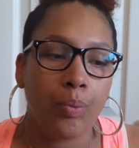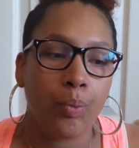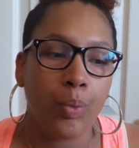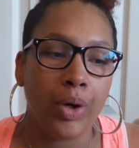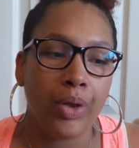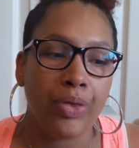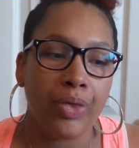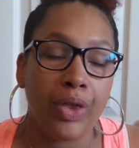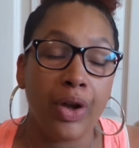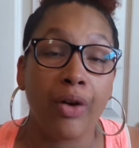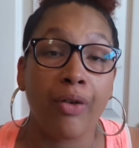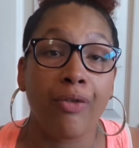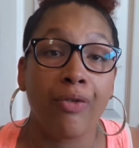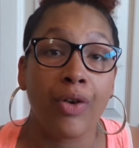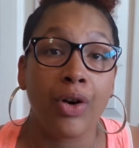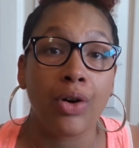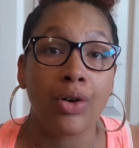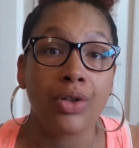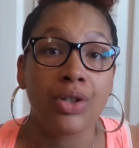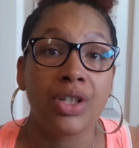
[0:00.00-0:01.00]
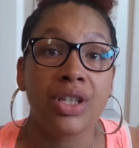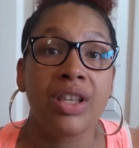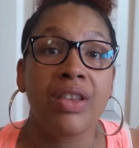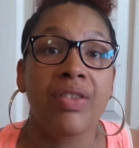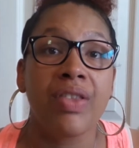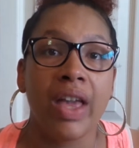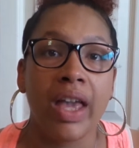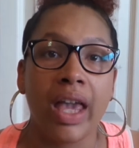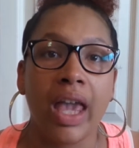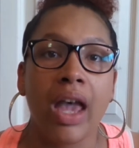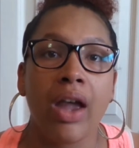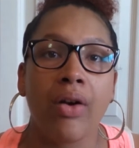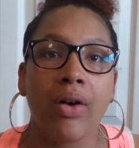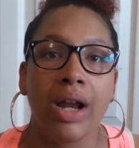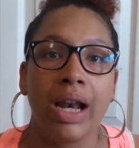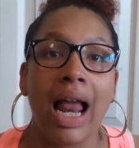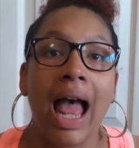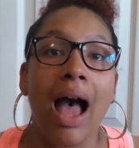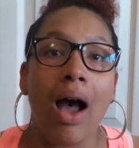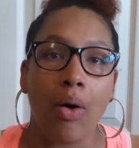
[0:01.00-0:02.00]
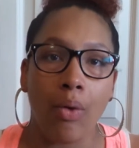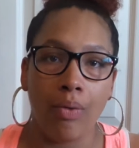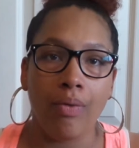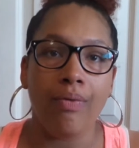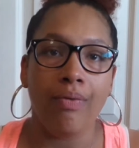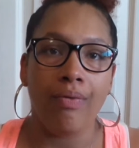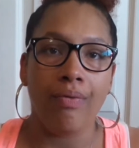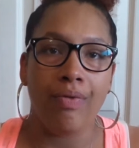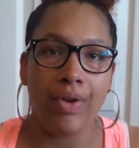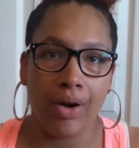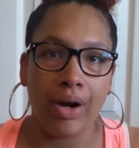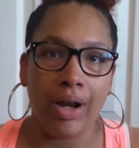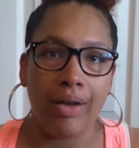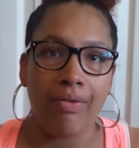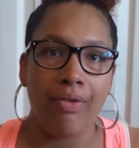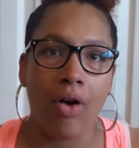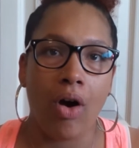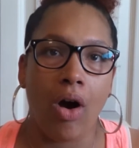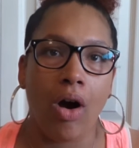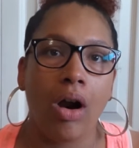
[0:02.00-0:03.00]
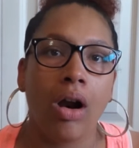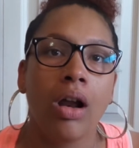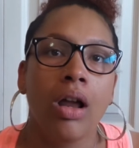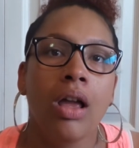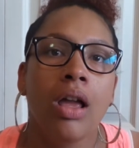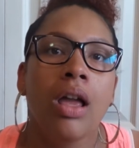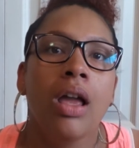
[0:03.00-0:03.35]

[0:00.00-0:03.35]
with their first, they carried out very far.